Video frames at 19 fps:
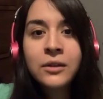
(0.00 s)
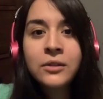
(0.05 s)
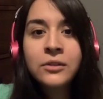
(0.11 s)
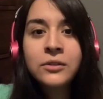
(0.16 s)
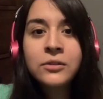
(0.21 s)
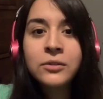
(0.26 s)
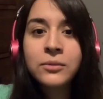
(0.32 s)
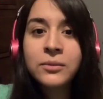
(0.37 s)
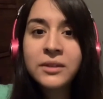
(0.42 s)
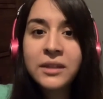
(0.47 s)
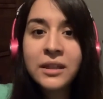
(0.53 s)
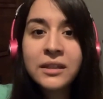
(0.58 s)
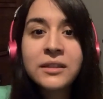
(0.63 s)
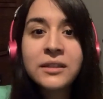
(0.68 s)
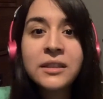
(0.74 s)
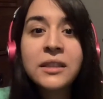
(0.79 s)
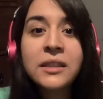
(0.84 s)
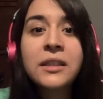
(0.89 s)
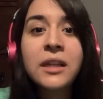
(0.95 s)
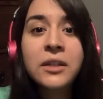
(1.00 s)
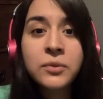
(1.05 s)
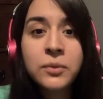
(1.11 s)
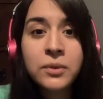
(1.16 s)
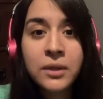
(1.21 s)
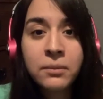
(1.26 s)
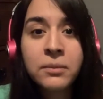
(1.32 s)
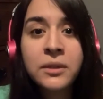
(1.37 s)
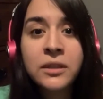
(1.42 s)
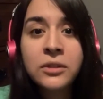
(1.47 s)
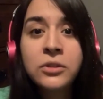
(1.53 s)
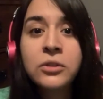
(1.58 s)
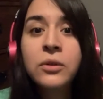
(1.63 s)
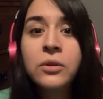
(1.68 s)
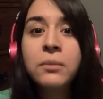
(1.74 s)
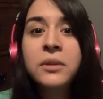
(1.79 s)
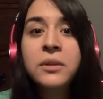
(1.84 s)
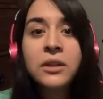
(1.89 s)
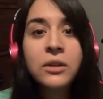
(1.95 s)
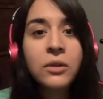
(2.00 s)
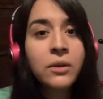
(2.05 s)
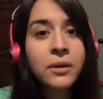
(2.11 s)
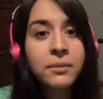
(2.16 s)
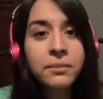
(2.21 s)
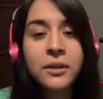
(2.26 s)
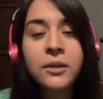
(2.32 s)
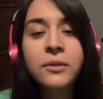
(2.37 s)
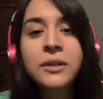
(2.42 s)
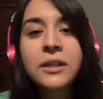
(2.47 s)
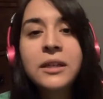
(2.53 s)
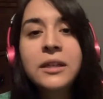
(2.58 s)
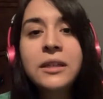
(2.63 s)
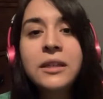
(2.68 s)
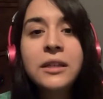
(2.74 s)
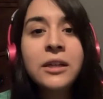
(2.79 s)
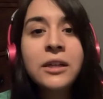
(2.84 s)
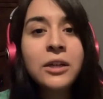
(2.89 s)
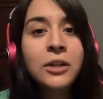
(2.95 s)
So with that said, that's what I'm going to do. I'm going to go upload it.